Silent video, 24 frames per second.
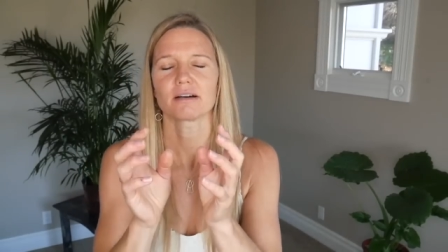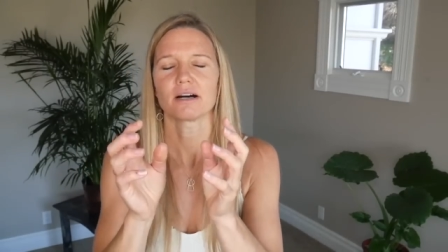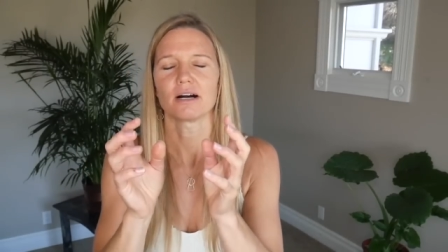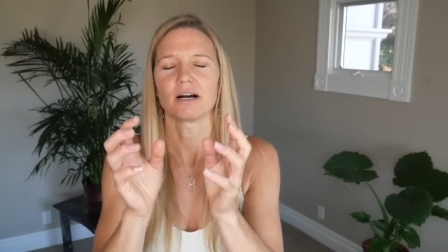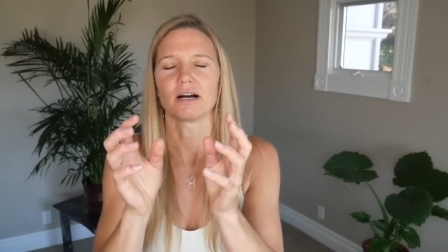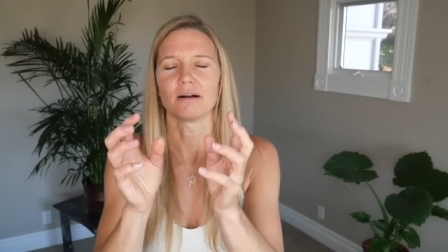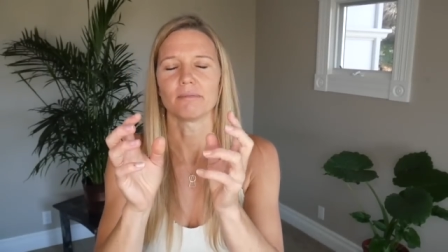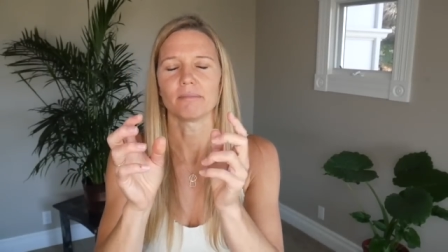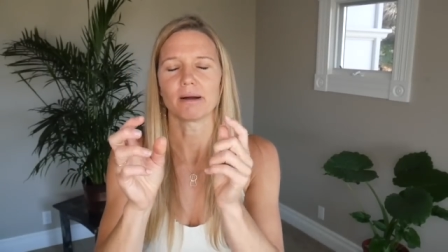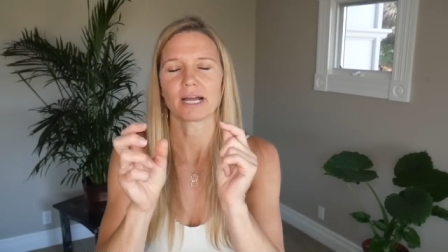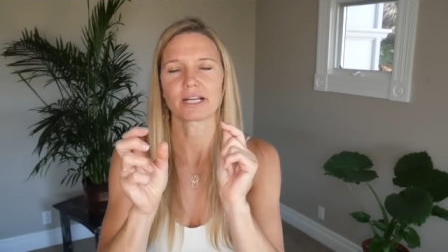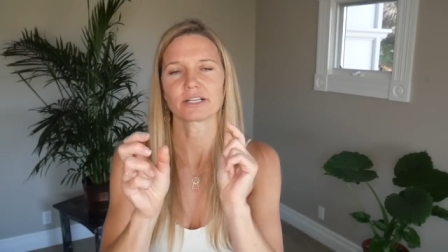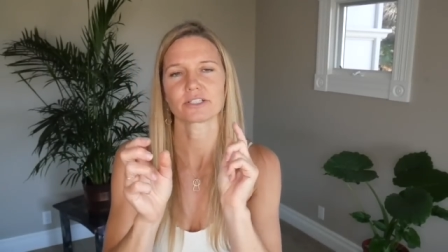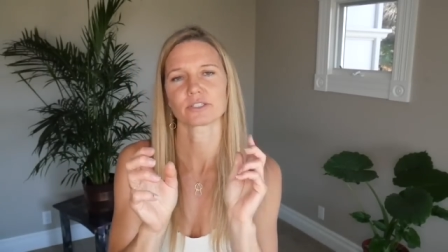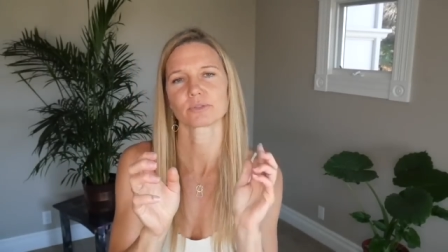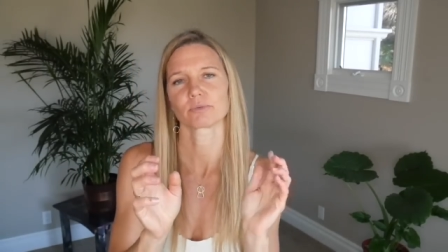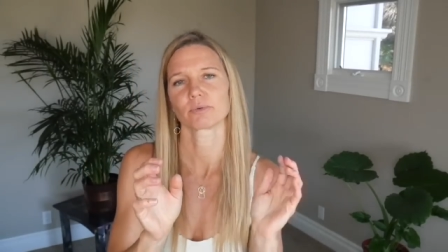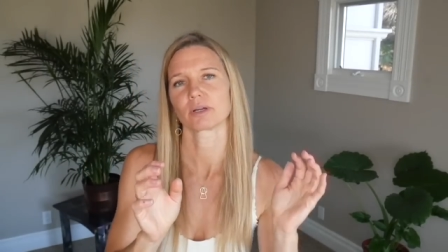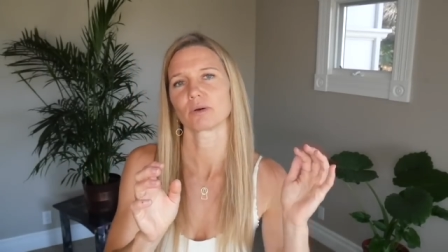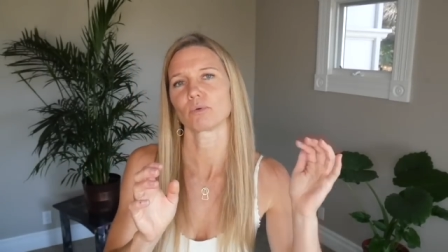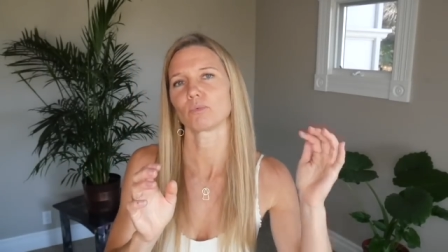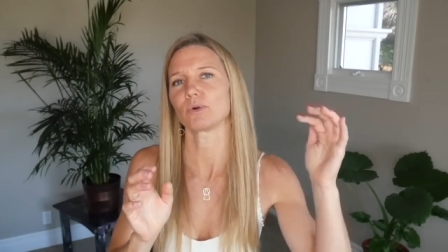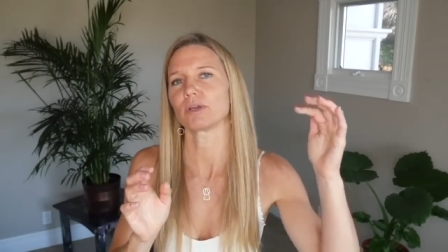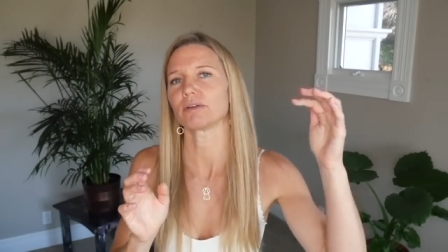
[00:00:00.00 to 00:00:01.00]
Um, I just
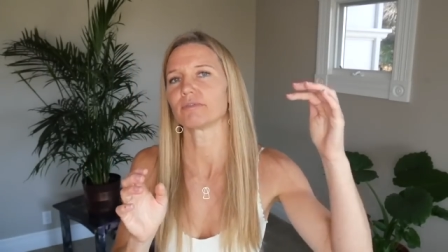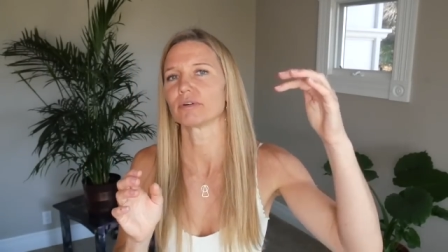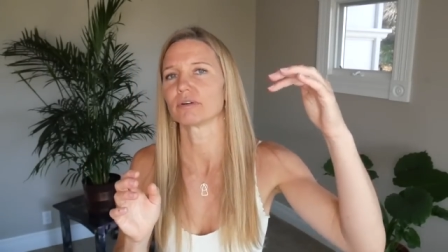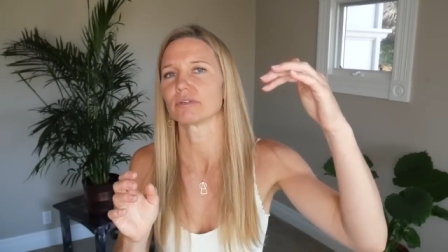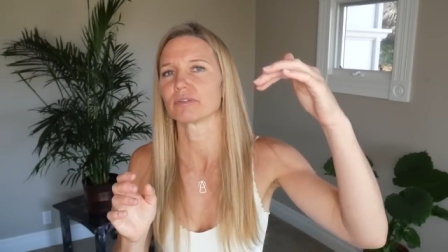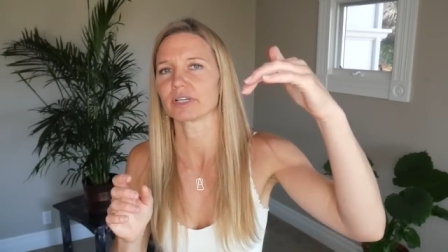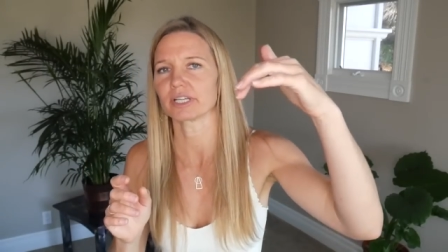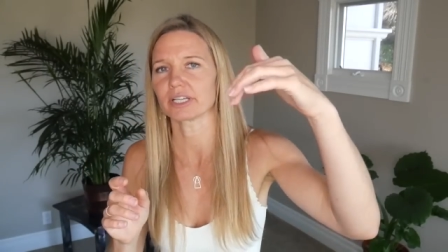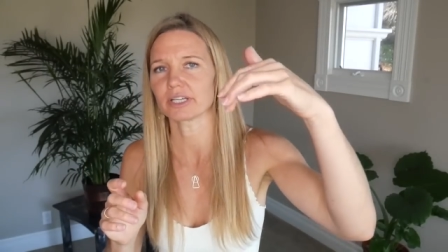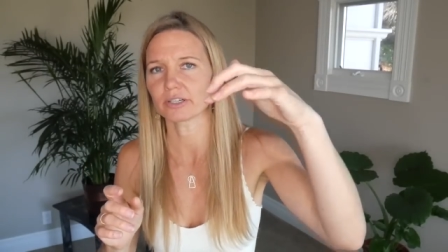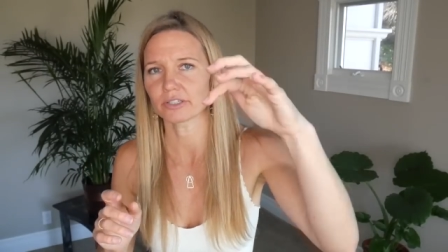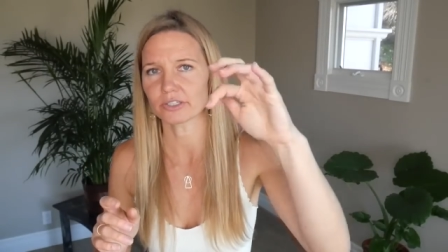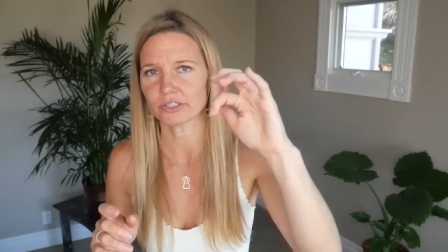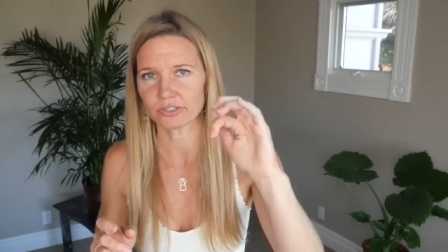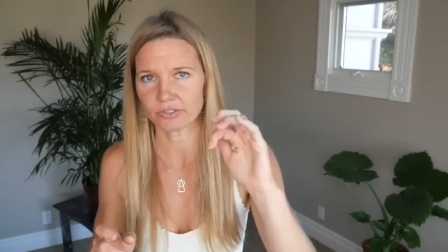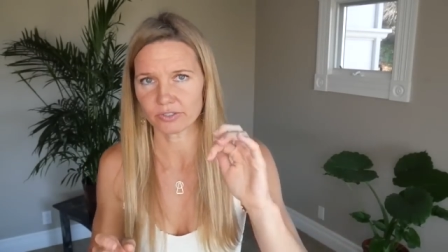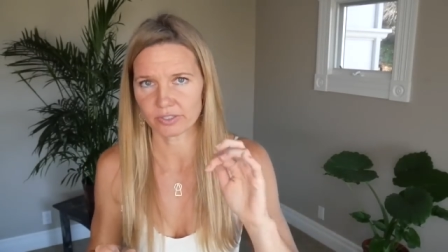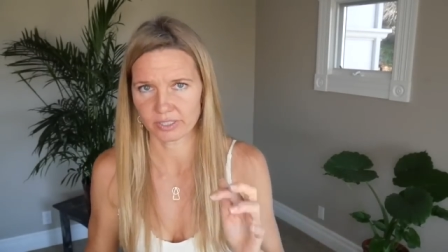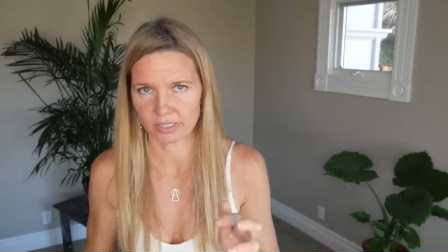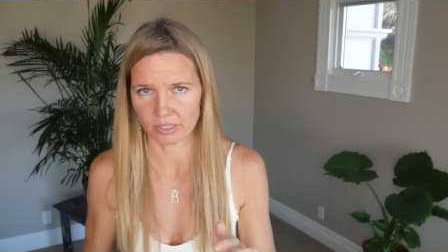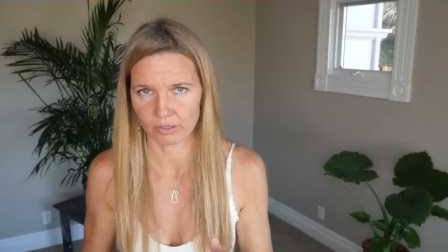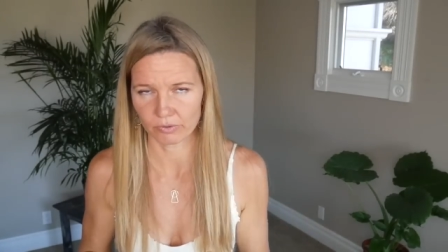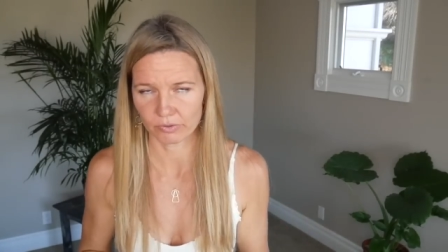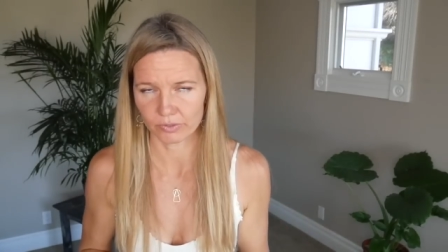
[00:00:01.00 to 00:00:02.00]
want to weave over here to
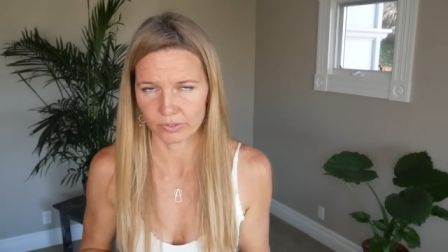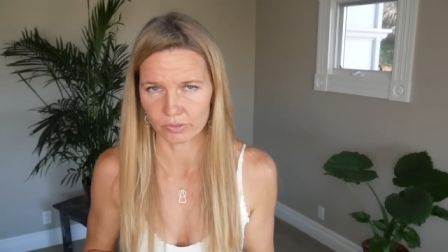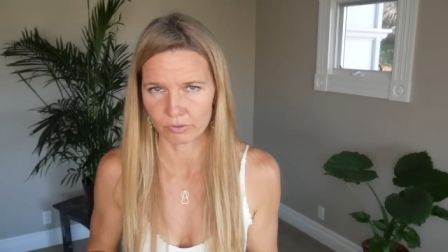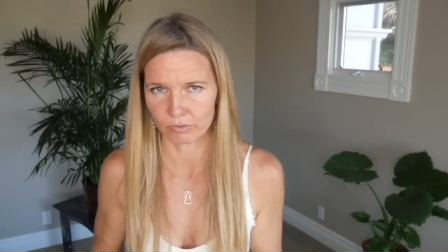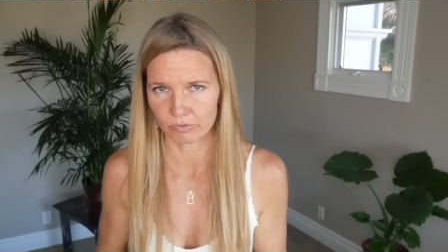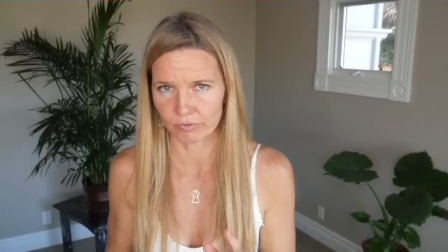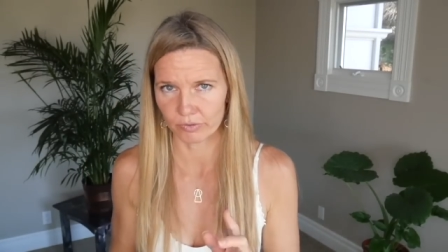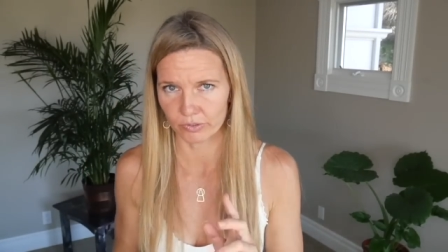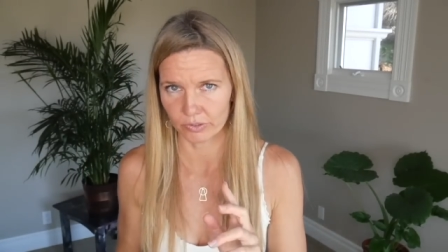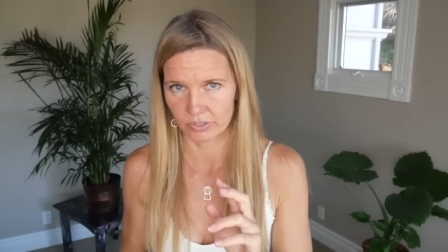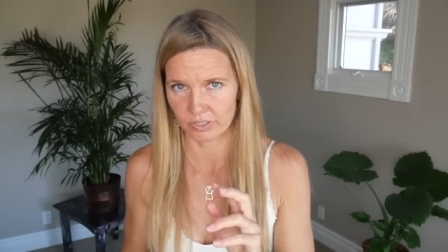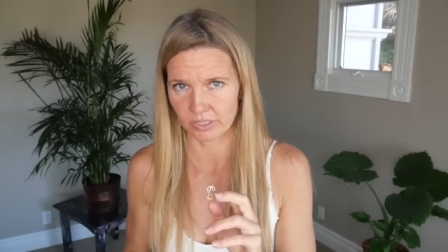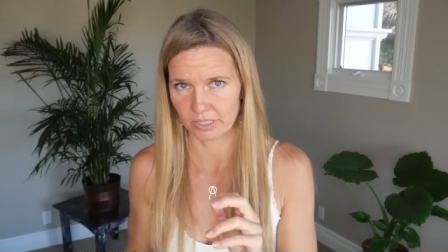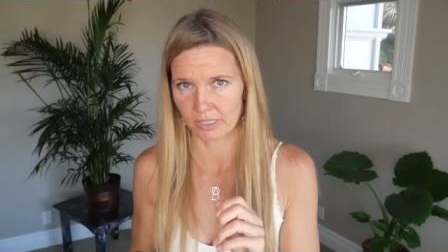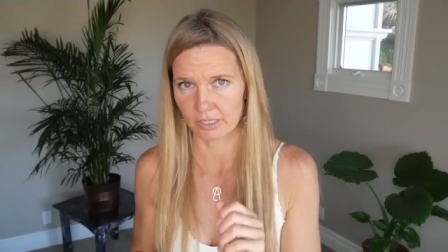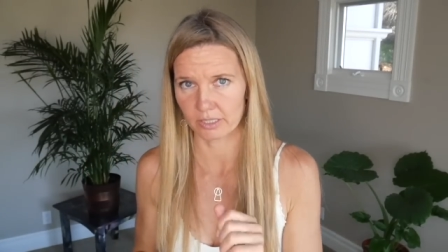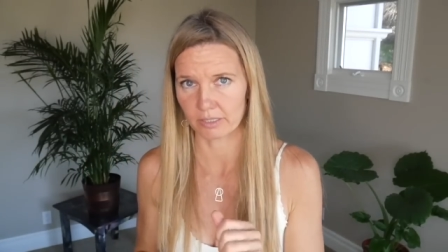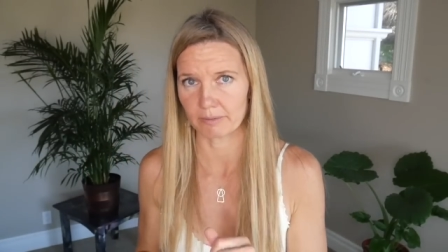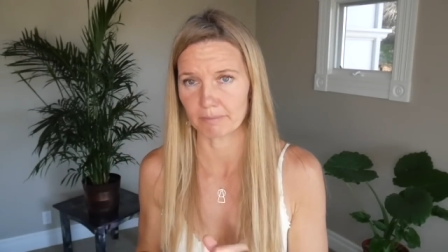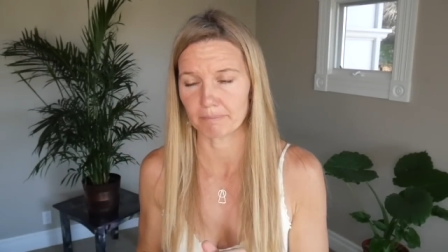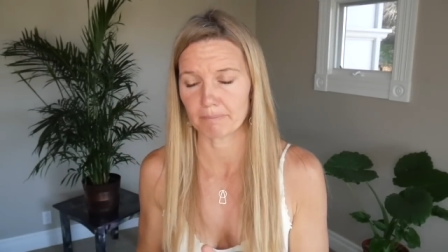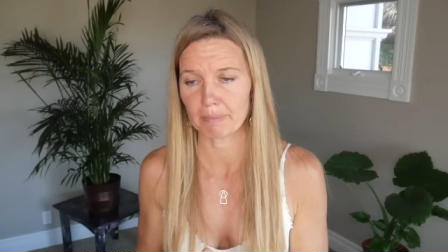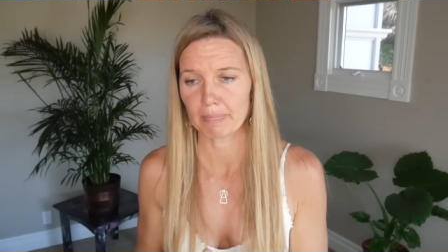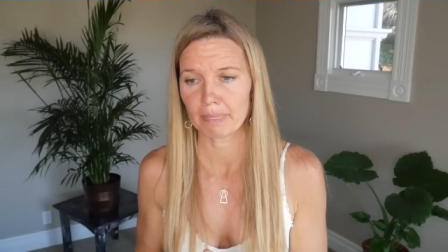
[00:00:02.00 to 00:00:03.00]
South Node for a
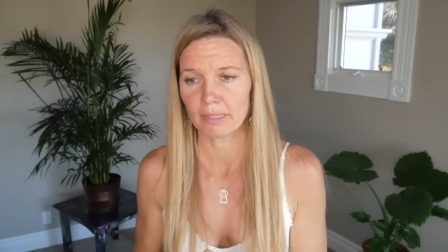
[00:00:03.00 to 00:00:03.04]
second.